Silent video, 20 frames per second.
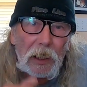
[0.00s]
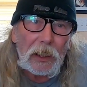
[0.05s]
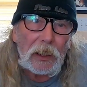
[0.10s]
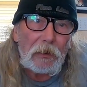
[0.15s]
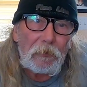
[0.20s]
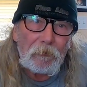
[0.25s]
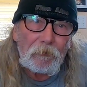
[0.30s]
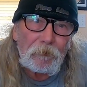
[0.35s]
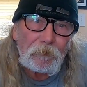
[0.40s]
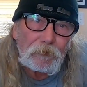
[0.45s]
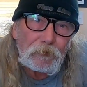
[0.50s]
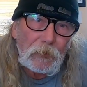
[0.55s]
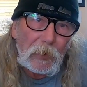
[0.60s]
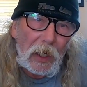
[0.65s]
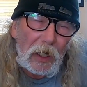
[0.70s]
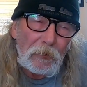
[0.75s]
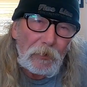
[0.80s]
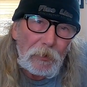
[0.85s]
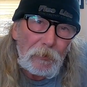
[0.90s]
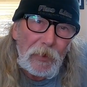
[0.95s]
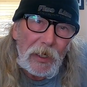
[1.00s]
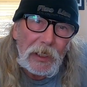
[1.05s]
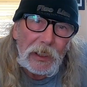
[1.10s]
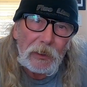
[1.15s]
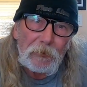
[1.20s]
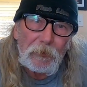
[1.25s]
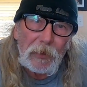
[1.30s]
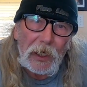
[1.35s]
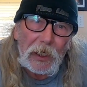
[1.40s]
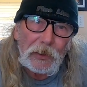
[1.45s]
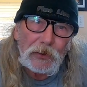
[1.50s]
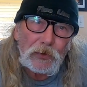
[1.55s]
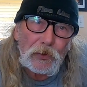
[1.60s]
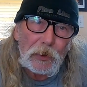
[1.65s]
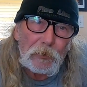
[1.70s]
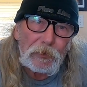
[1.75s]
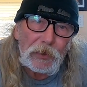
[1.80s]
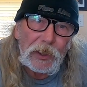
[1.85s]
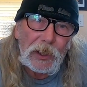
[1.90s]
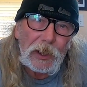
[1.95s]
I'll be making my
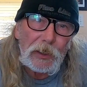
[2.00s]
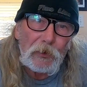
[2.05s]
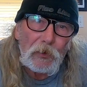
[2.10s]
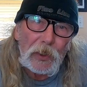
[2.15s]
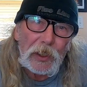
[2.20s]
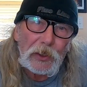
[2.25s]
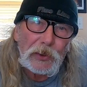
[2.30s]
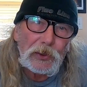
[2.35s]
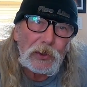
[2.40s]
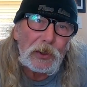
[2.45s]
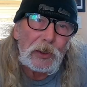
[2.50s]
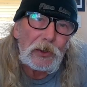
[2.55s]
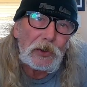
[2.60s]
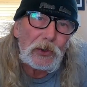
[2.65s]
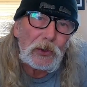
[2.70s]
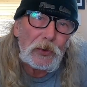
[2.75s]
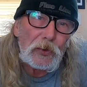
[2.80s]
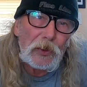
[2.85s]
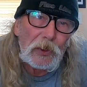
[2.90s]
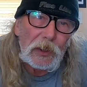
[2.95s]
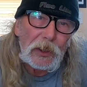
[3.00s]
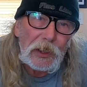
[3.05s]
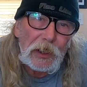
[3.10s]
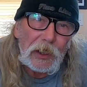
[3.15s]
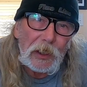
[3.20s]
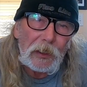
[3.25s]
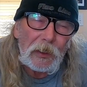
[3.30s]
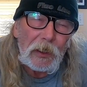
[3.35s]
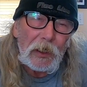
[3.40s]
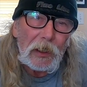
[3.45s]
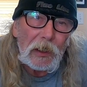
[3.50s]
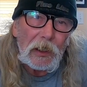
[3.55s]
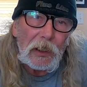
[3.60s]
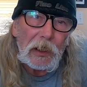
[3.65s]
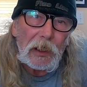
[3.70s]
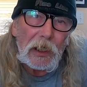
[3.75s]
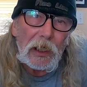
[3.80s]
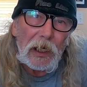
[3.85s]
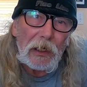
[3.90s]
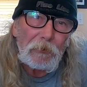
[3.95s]
trip to Key West here shortly, and
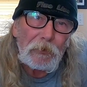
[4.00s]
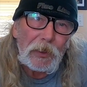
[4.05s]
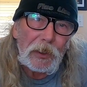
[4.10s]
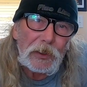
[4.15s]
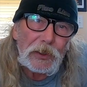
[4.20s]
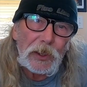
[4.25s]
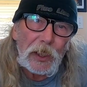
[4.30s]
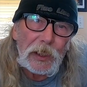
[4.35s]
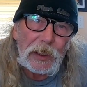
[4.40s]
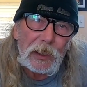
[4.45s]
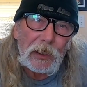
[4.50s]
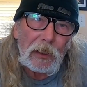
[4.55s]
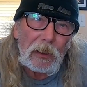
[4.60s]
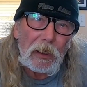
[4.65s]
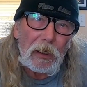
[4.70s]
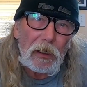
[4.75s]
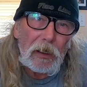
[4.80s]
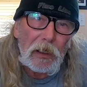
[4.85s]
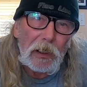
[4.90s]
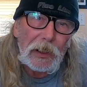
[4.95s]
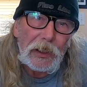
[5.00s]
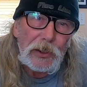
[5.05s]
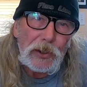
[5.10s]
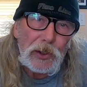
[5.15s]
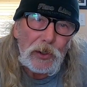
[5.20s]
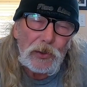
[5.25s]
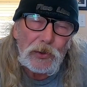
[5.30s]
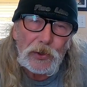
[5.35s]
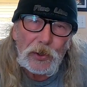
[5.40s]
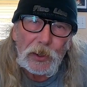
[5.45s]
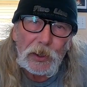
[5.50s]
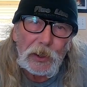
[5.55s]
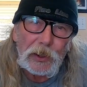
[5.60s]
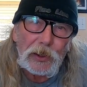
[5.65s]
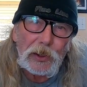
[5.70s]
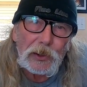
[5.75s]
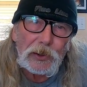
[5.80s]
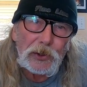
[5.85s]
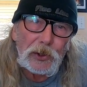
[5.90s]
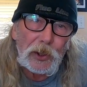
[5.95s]
I'm going to take it along and use it in
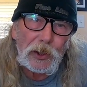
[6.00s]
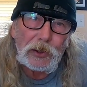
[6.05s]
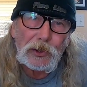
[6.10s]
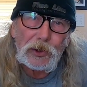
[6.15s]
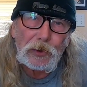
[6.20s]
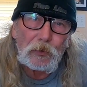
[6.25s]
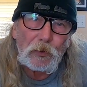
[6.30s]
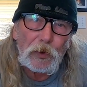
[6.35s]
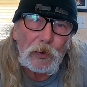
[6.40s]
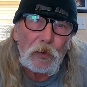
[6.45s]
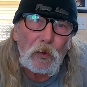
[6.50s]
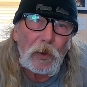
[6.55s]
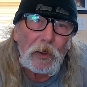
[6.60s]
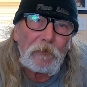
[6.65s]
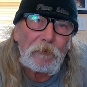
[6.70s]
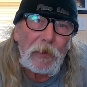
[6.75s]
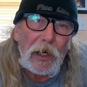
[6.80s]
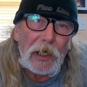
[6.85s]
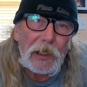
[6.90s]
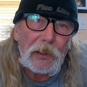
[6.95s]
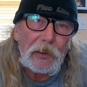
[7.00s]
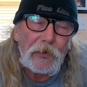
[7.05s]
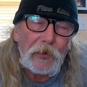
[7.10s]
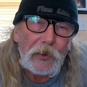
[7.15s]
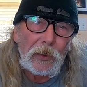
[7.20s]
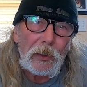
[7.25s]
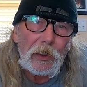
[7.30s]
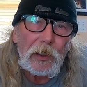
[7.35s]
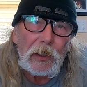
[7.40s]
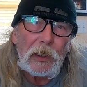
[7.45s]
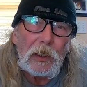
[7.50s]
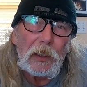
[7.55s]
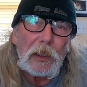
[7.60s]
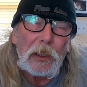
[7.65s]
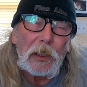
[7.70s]
conjunction with one of my other